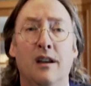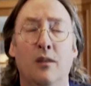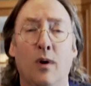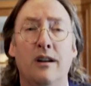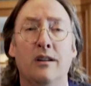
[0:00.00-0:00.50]

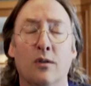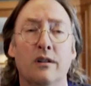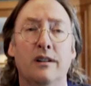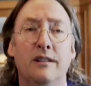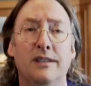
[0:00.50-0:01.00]
when an
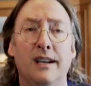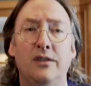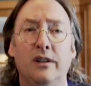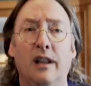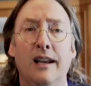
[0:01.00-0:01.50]

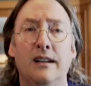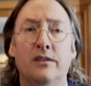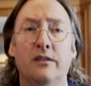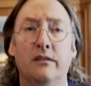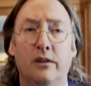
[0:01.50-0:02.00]
organization like
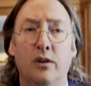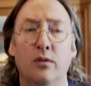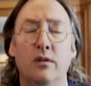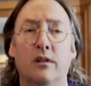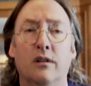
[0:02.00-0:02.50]

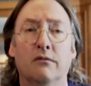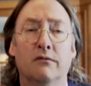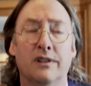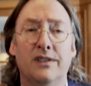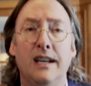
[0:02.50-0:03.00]
Google
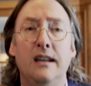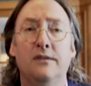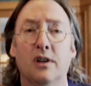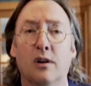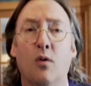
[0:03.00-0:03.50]

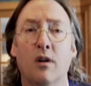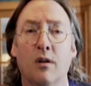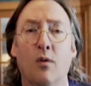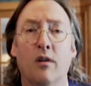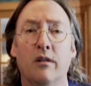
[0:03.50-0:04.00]
receives a court
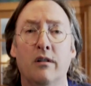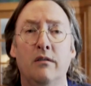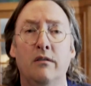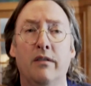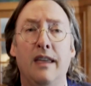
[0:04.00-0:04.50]

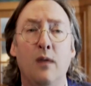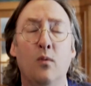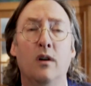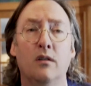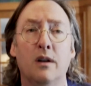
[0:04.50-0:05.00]
order, they
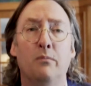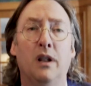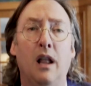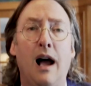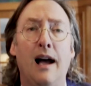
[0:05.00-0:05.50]
will
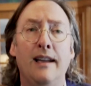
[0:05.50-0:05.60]
comply.